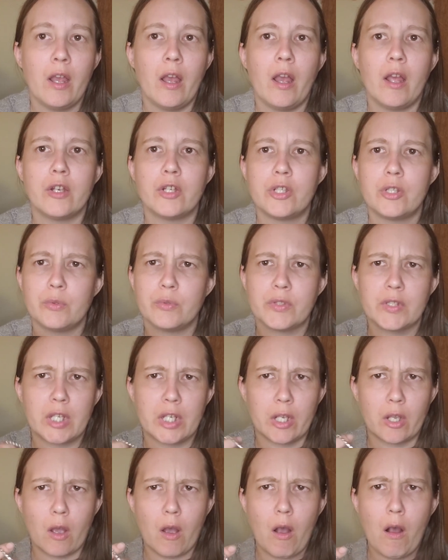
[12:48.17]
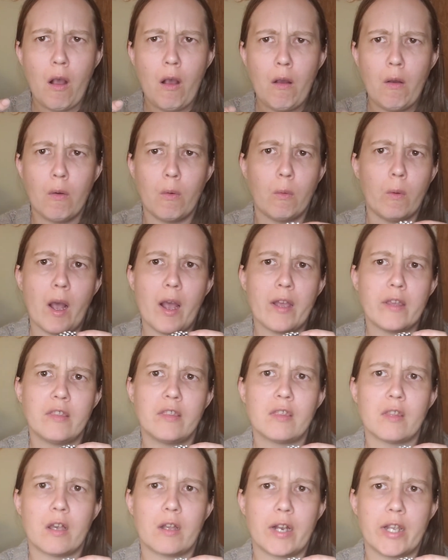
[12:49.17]
And she was like, oh, I
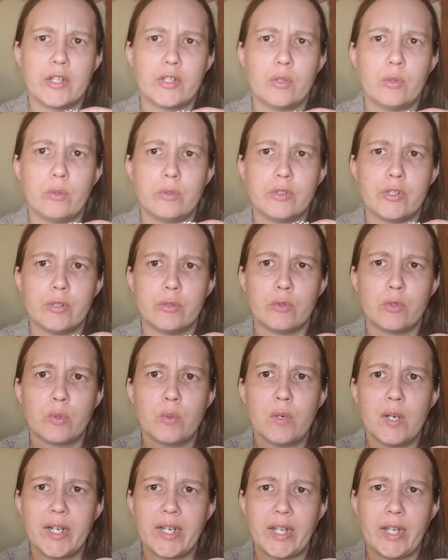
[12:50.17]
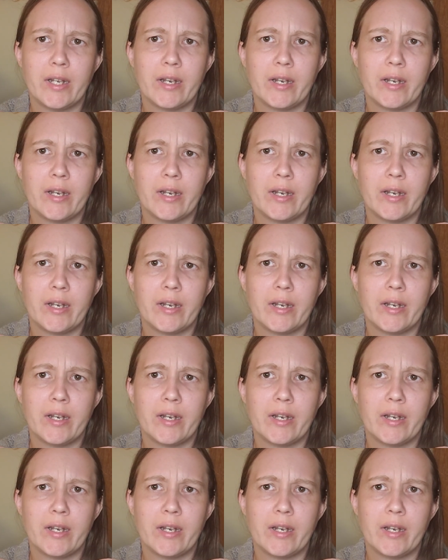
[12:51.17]
thought I told you 20.